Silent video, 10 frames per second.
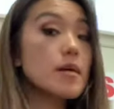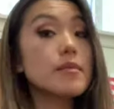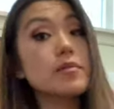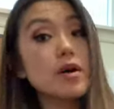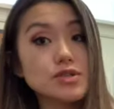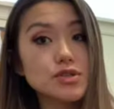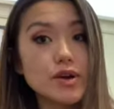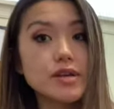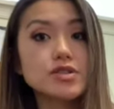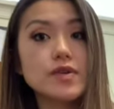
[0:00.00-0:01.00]
but I'm also
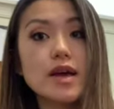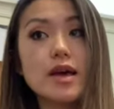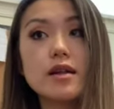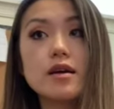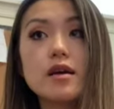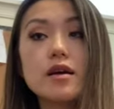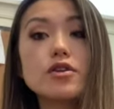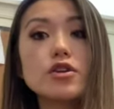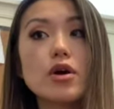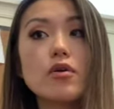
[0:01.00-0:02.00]
trying to get,
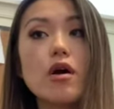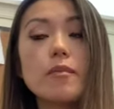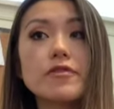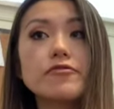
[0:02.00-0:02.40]
you know, all my